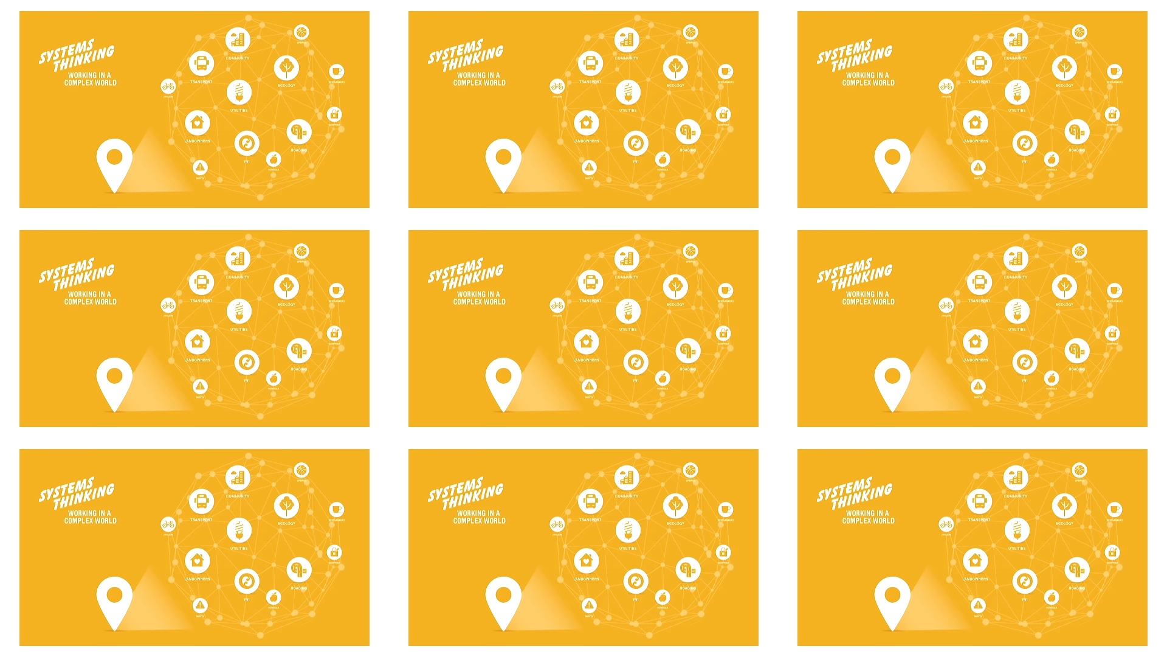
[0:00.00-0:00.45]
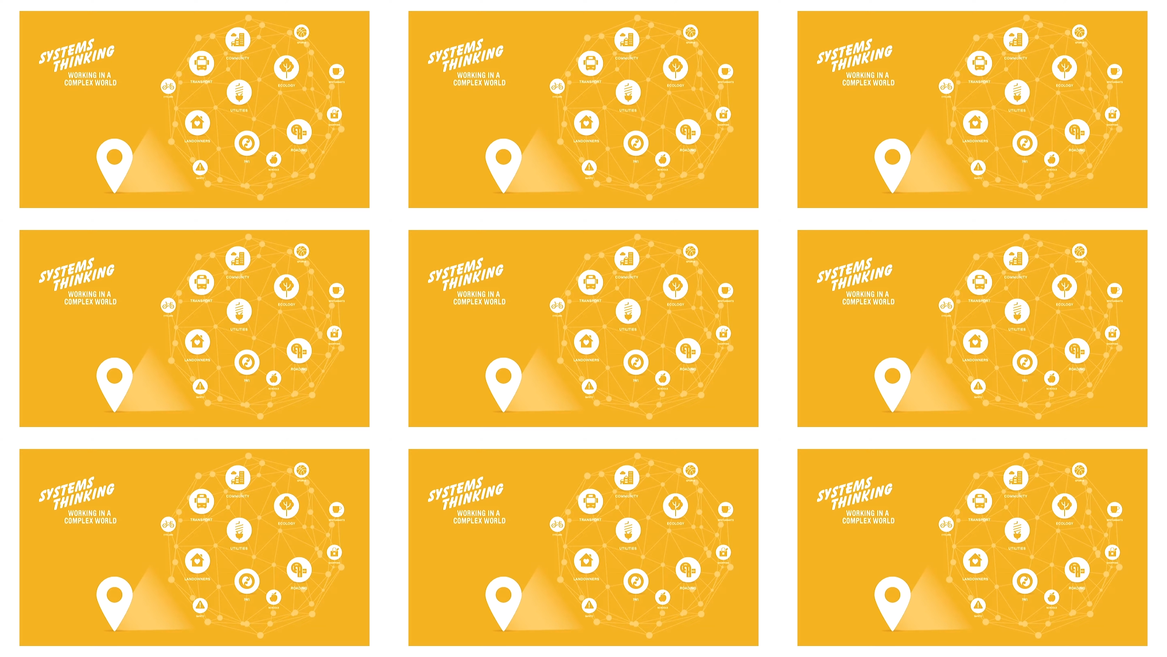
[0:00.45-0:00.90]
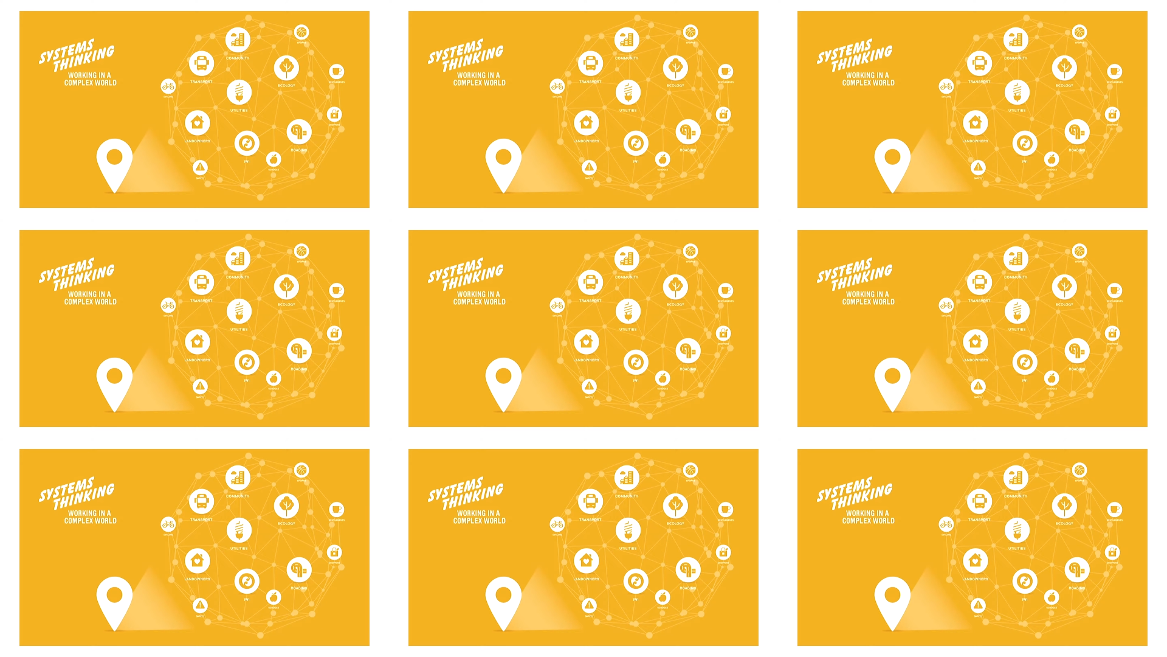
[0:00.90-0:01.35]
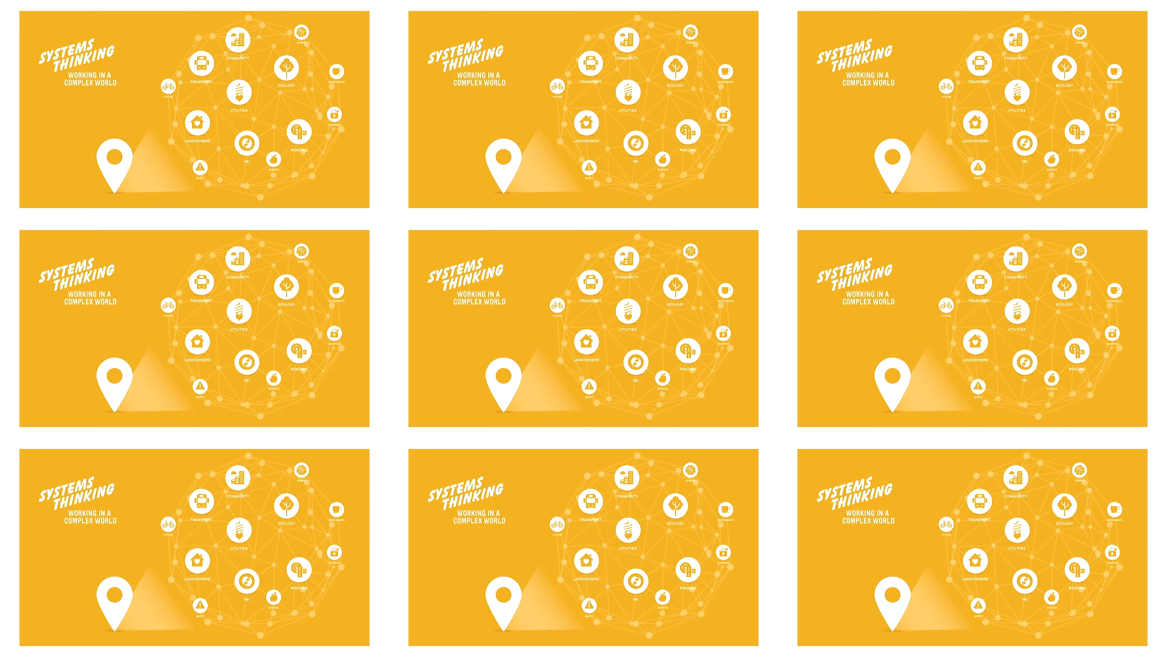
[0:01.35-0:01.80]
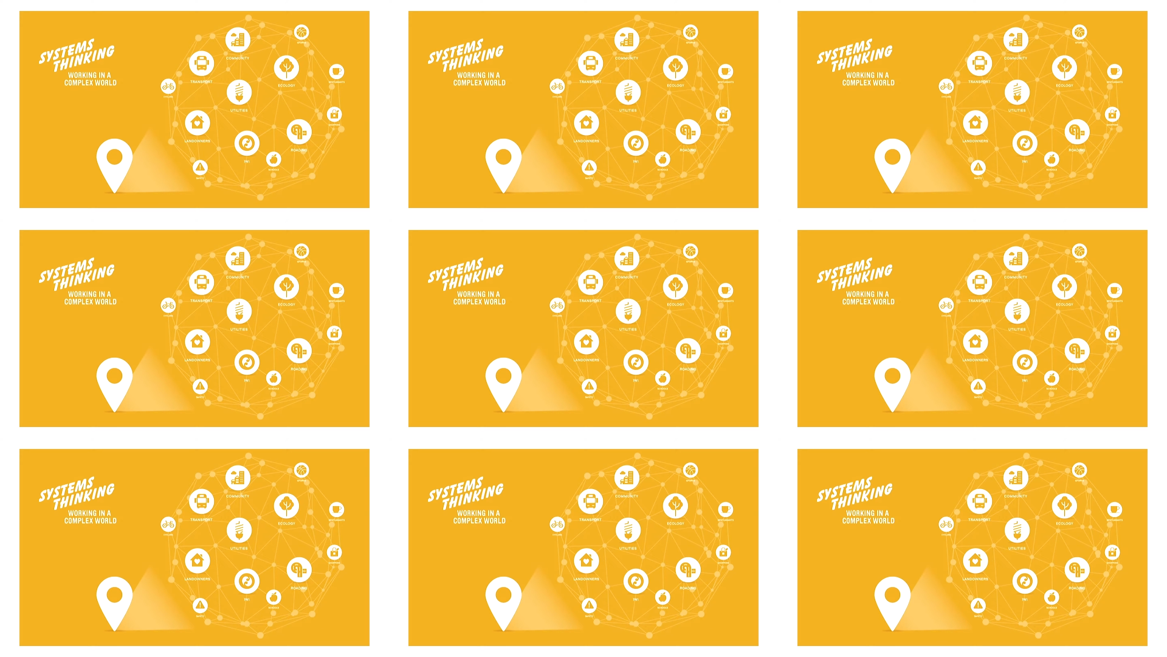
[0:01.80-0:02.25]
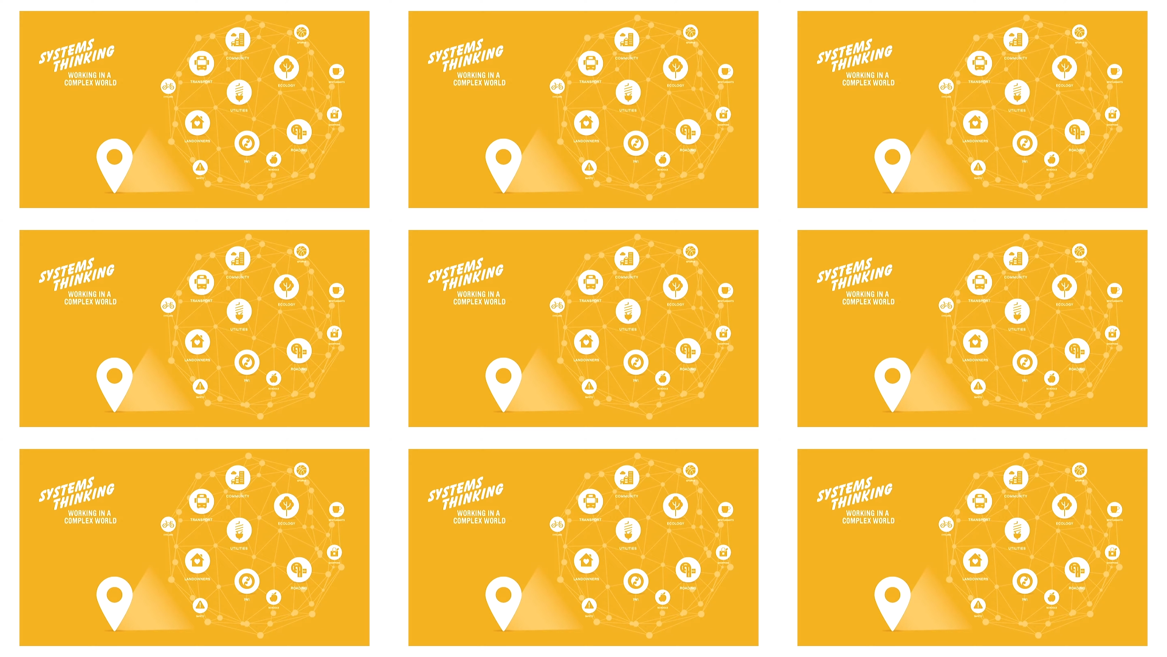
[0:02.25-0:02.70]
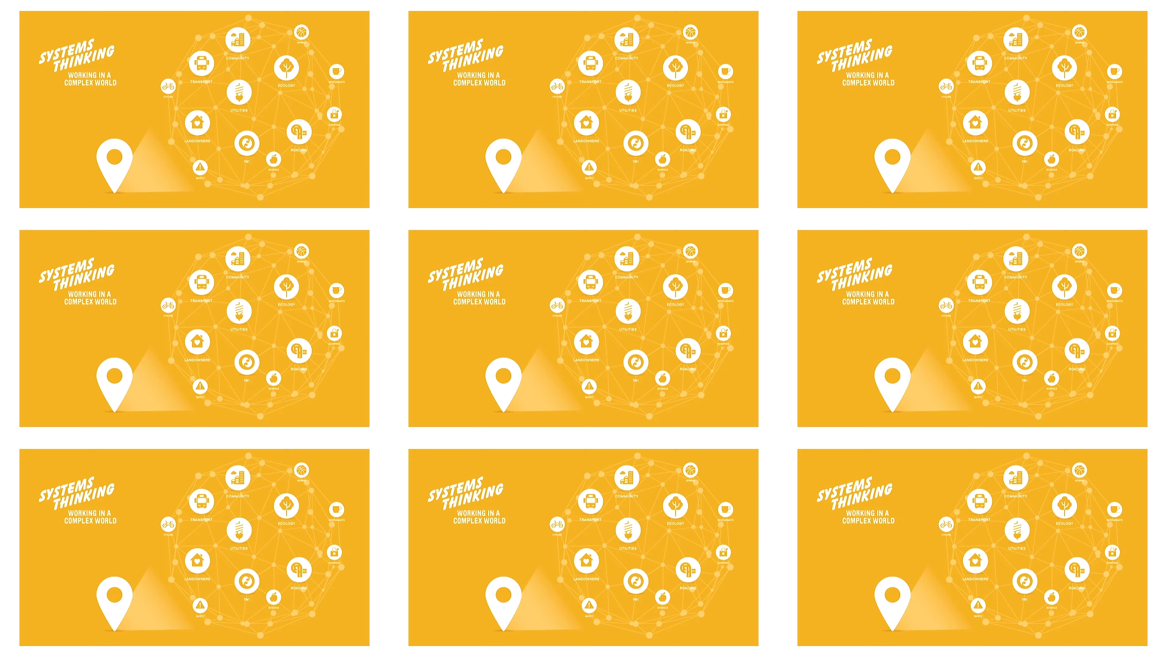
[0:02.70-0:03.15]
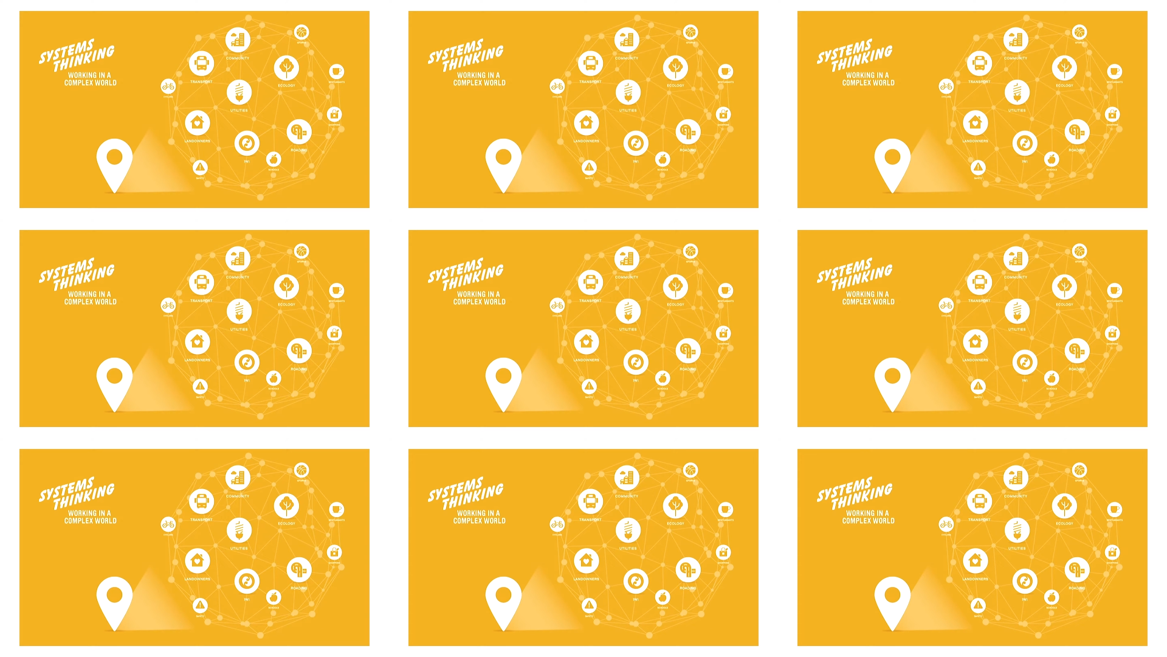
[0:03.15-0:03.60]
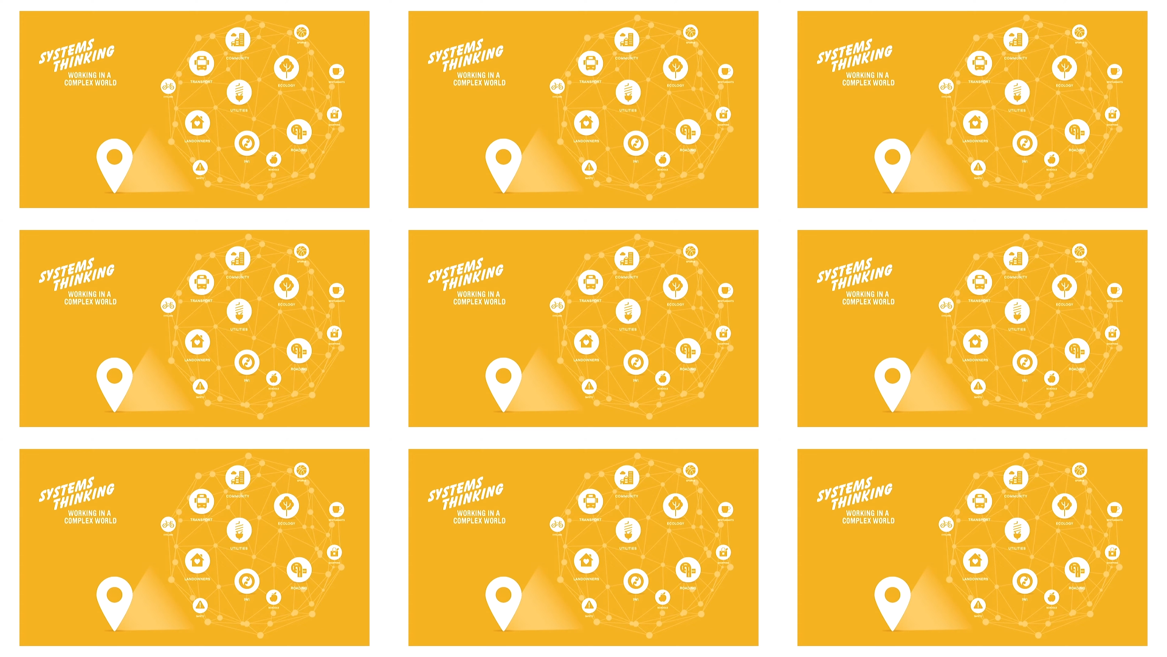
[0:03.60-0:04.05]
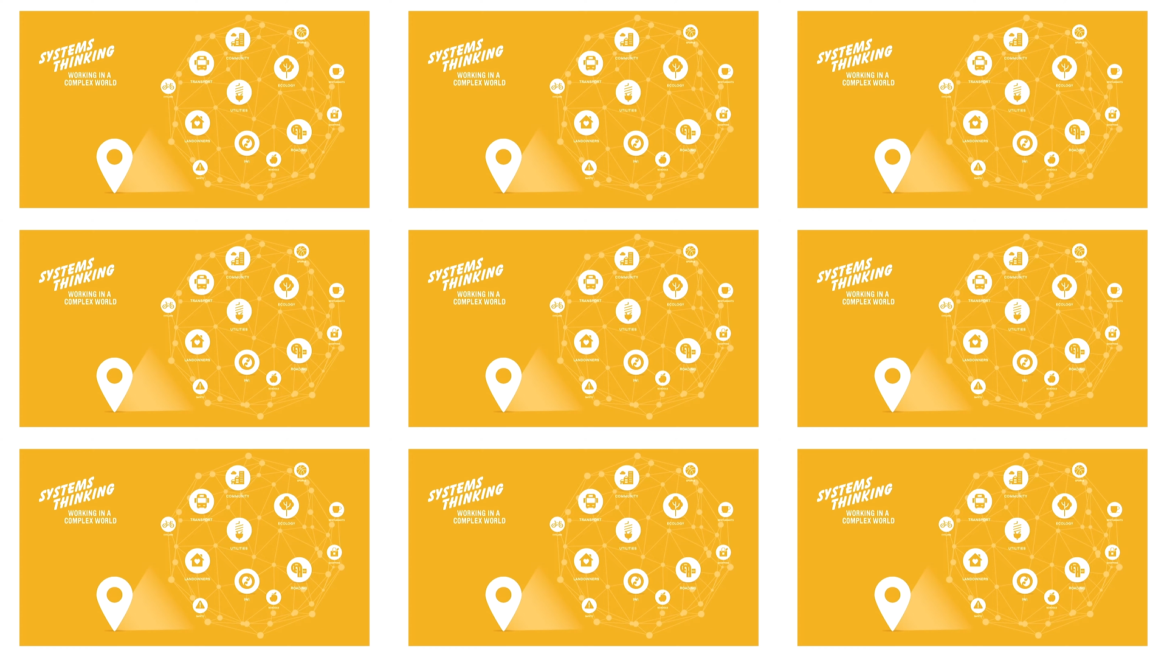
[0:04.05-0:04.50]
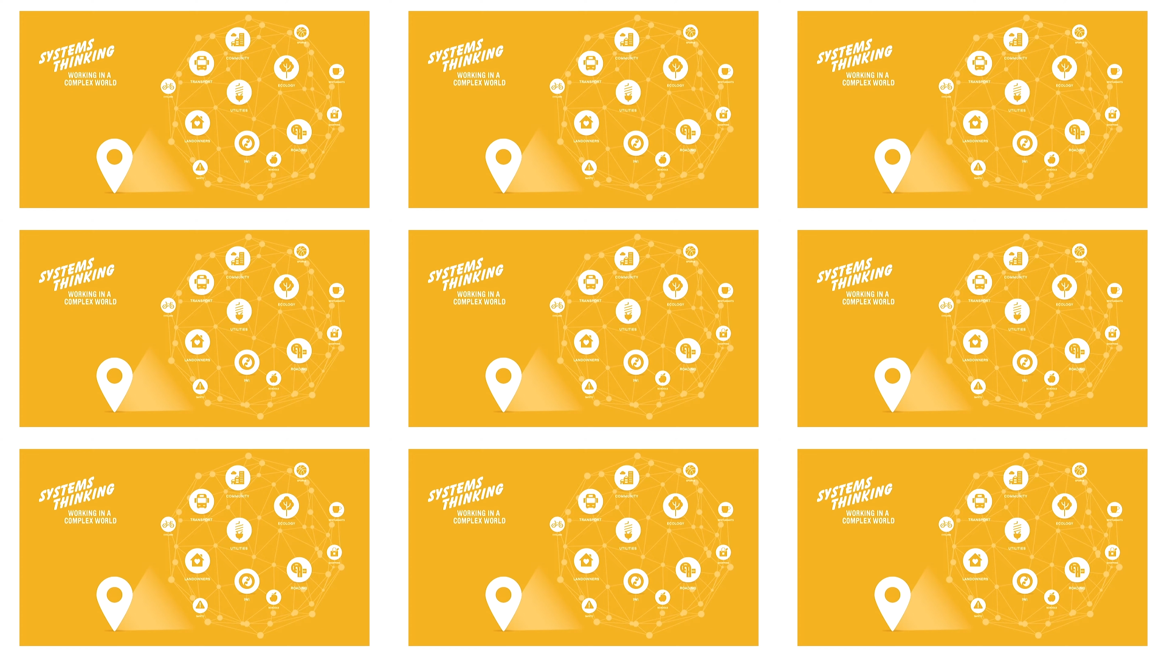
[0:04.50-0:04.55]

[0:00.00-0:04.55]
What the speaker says: No face is visible, so there are no lips to read.